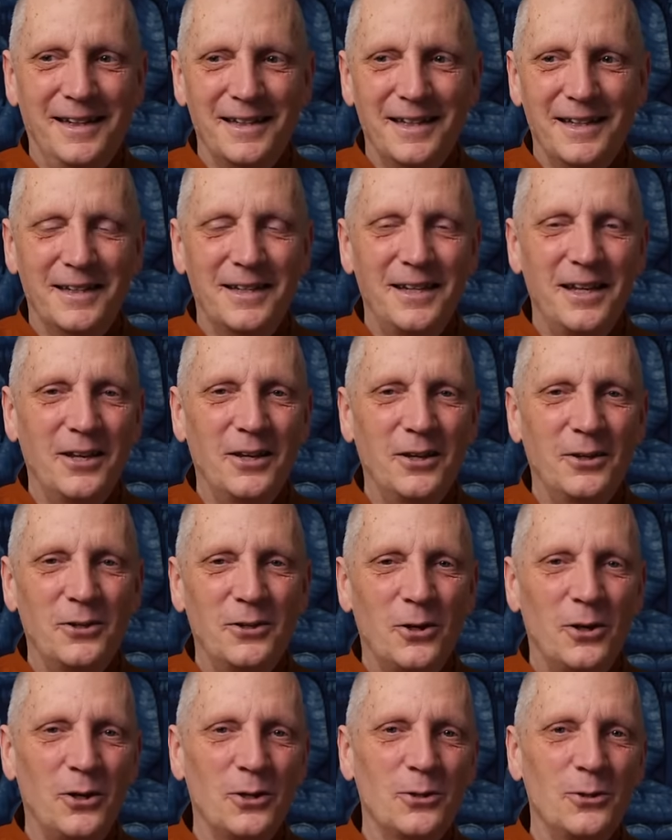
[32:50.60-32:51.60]
it's like taking a
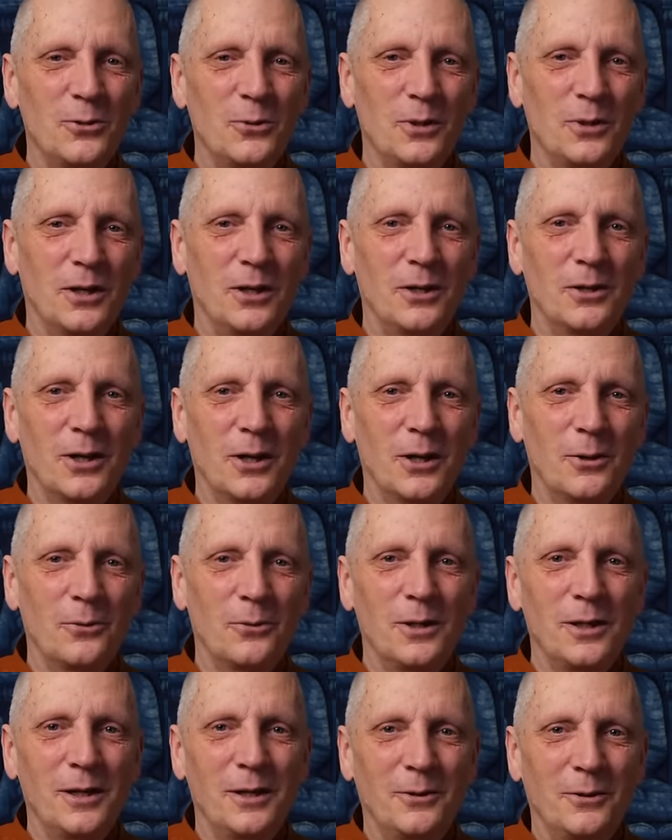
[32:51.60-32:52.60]
dog to an art
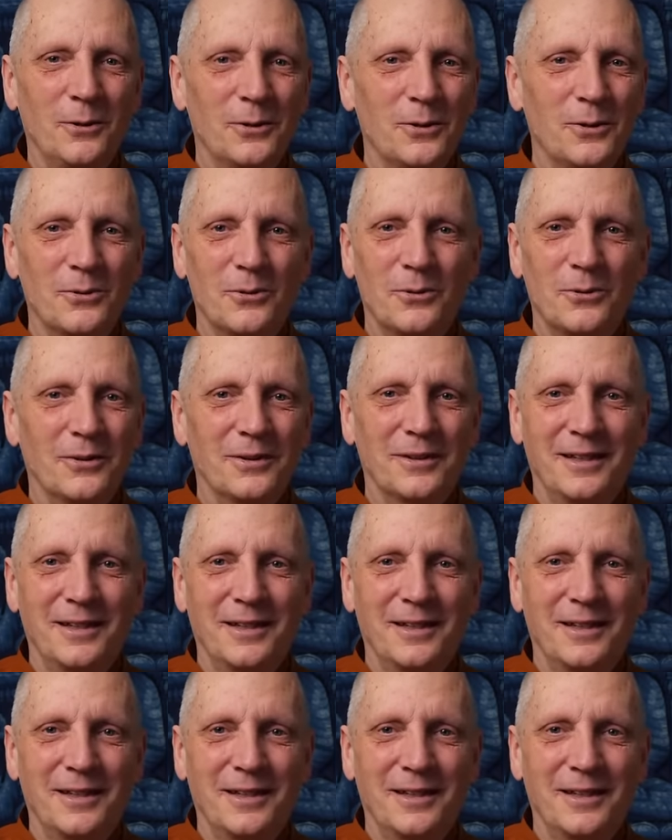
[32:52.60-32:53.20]
gallery. You know, it's,